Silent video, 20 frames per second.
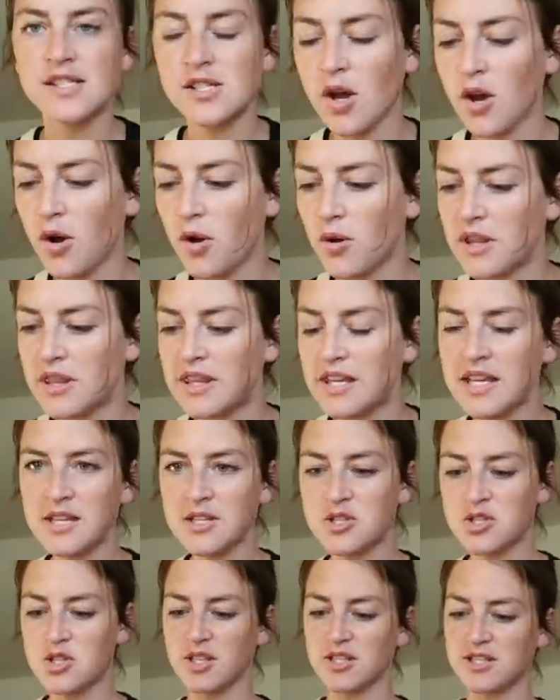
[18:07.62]
So
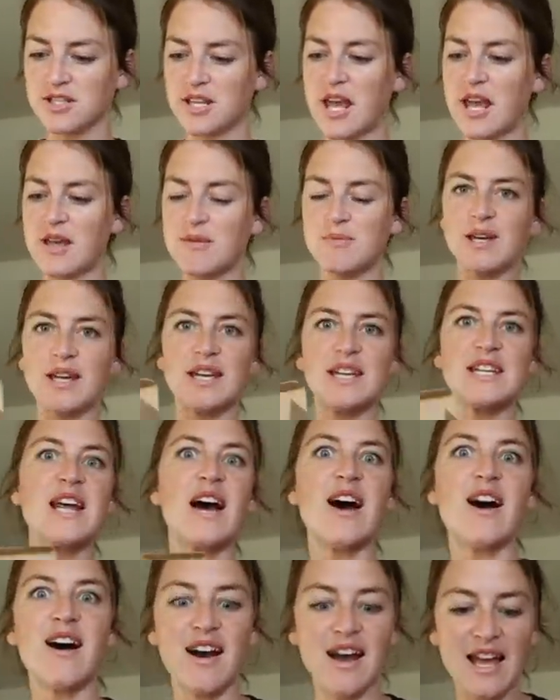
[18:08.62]
these just came in.
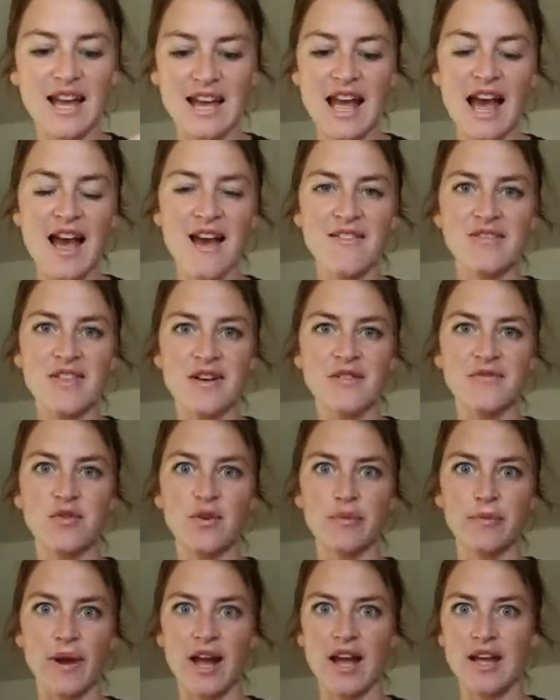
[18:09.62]
I have them
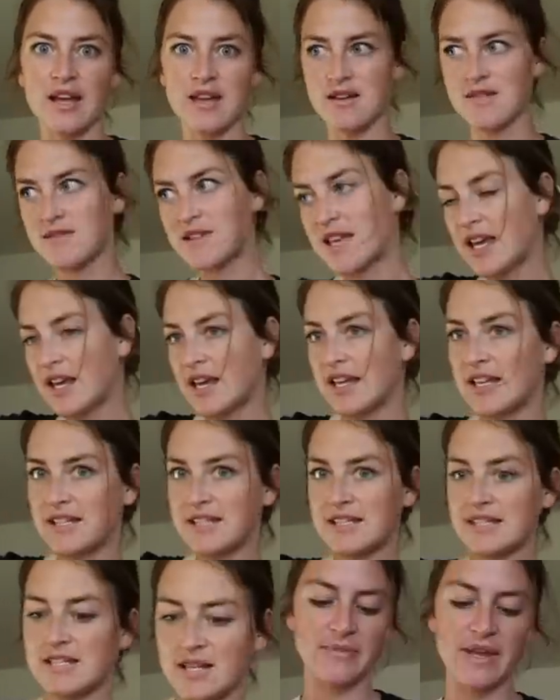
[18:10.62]
for my
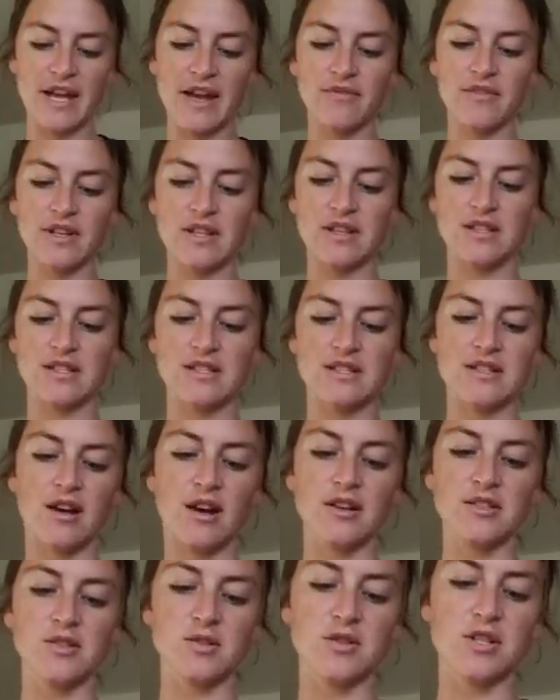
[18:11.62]
kids, and they have like this
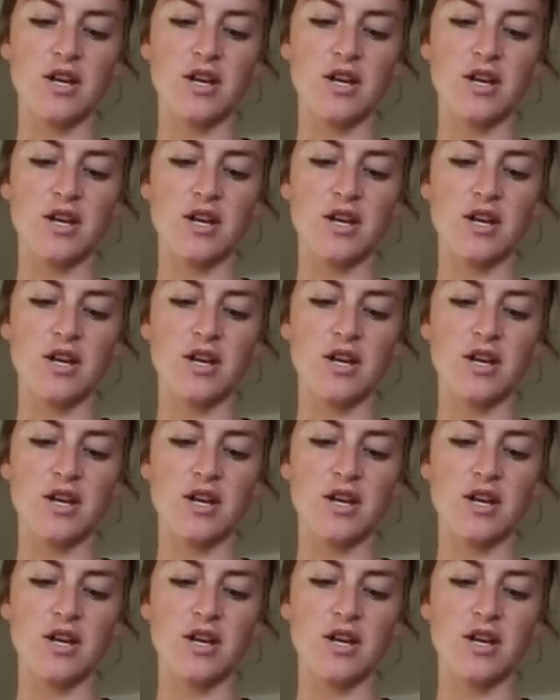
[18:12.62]
nozzle